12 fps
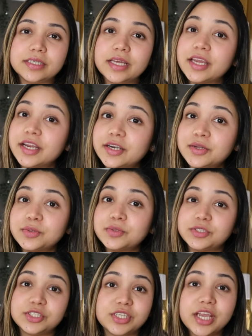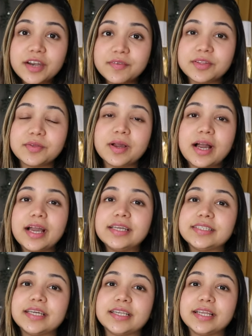here to share it with you guys
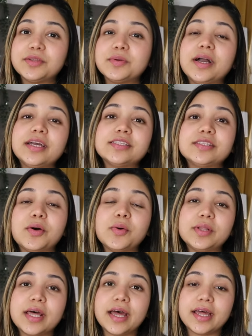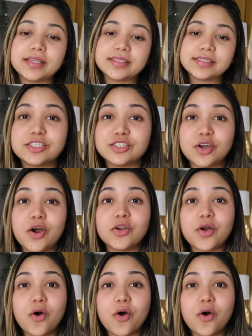and let you guys know that it's not